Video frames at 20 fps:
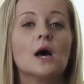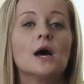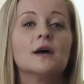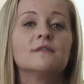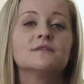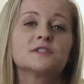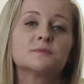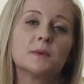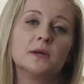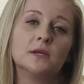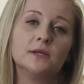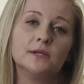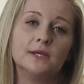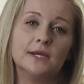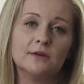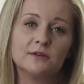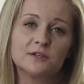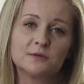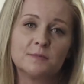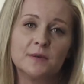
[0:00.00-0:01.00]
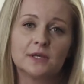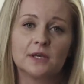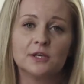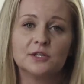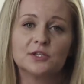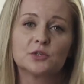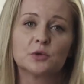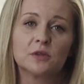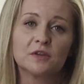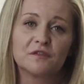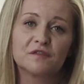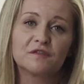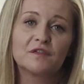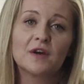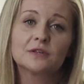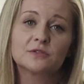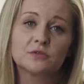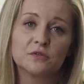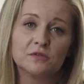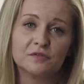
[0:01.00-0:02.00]
I've spent years making sure the
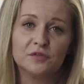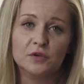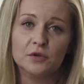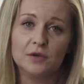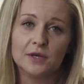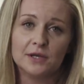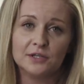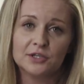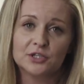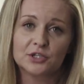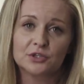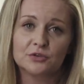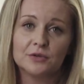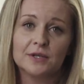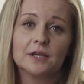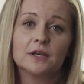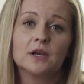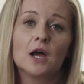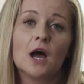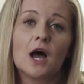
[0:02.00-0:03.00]
fossil fuel industry can